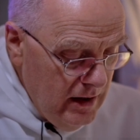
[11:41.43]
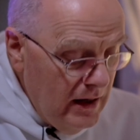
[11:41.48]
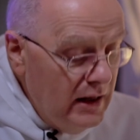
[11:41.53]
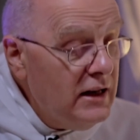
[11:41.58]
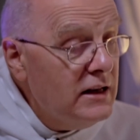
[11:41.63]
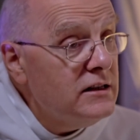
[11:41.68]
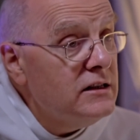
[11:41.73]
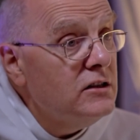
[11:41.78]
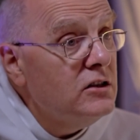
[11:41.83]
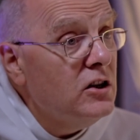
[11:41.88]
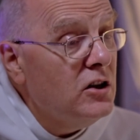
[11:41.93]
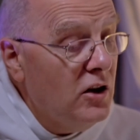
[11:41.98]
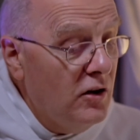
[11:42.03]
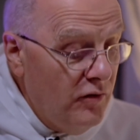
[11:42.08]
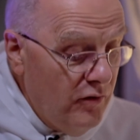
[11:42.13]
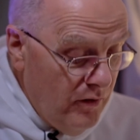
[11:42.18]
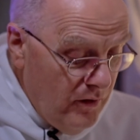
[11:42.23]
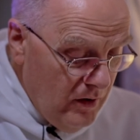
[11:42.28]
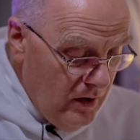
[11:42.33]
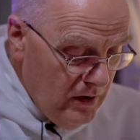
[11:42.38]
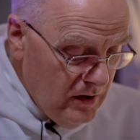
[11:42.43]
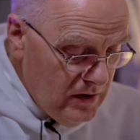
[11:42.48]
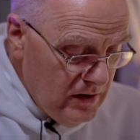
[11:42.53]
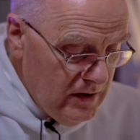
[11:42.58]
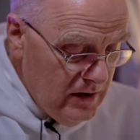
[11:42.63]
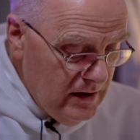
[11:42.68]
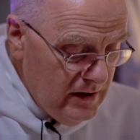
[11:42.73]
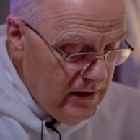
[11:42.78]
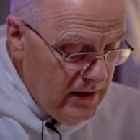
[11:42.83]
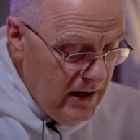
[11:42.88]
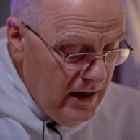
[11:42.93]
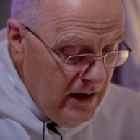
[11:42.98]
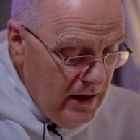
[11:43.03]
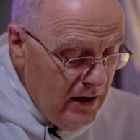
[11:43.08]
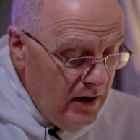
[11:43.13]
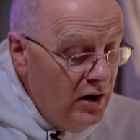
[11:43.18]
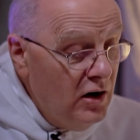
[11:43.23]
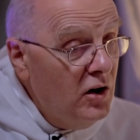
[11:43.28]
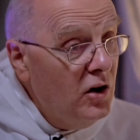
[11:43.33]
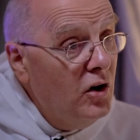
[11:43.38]
It isn't enough for us to
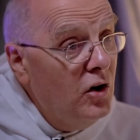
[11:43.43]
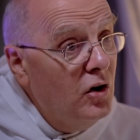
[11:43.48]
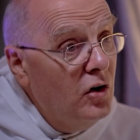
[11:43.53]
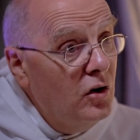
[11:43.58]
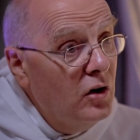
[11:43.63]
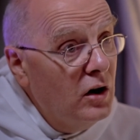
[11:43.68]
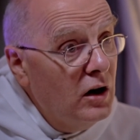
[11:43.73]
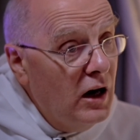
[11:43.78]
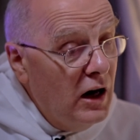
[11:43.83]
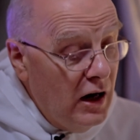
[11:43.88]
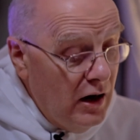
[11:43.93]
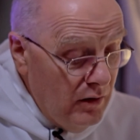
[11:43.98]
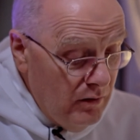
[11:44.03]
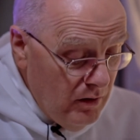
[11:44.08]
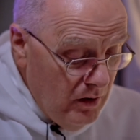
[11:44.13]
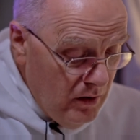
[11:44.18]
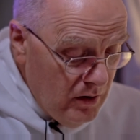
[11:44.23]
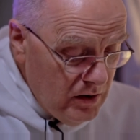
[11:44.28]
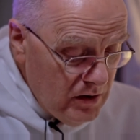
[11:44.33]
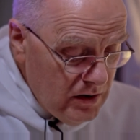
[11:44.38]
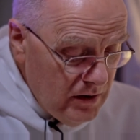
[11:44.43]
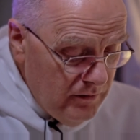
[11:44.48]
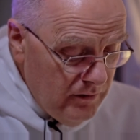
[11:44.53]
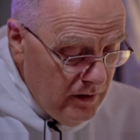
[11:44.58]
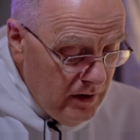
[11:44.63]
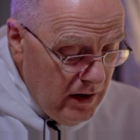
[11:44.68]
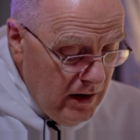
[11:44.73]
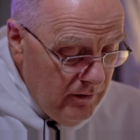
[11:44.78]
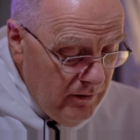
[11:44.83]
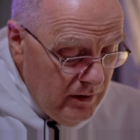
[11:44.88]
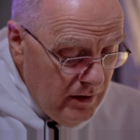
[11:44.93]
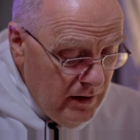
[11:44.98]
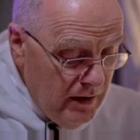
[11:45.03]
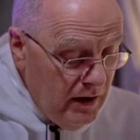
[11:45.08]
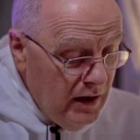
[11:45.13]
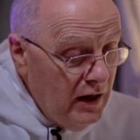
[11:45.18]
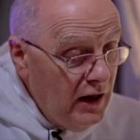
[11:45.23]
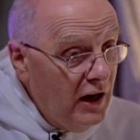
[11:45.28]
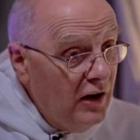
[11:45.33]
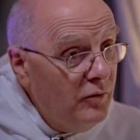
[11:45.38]
say all our wrongs are forgiven
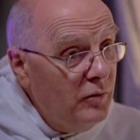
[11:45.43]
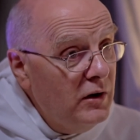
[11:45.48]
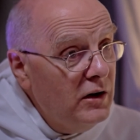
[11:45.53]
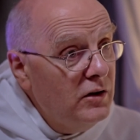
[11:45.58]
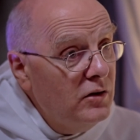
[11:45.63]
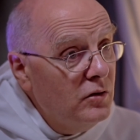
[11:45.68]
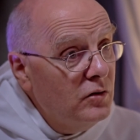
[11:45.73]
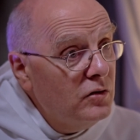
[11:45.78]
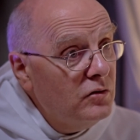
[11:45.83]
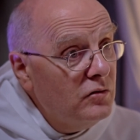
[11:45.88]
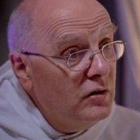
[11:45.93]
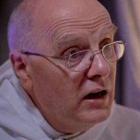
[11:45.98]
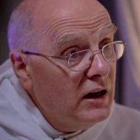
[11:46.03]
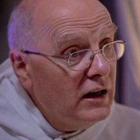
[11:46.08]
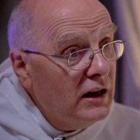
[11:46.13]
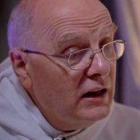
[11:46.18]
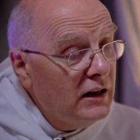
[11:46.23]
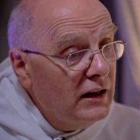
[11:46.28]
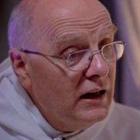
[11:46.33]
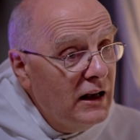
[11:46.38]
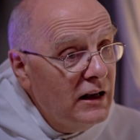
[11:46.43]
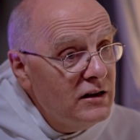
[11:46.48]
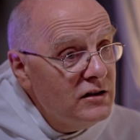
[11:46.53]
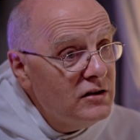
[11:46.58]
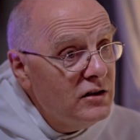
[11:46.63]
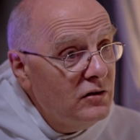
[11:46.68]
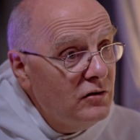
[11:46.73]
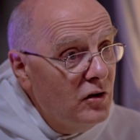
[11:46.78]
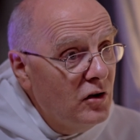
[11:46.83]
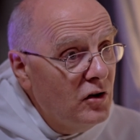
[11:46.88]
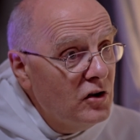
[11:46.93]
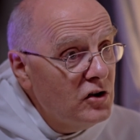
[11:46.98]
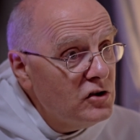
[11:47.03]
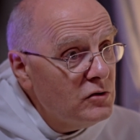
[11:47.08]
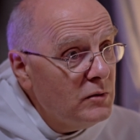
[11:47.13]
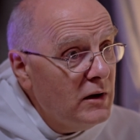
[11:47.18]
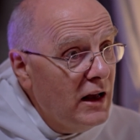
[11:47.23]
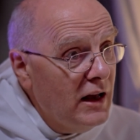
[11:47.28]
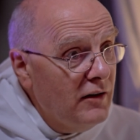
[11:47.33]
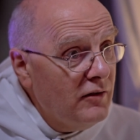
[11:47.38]
if we don't recognise the wrongs
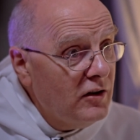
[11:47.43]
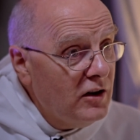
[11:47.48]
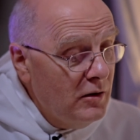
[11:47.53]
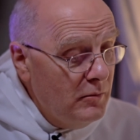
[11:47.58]
we have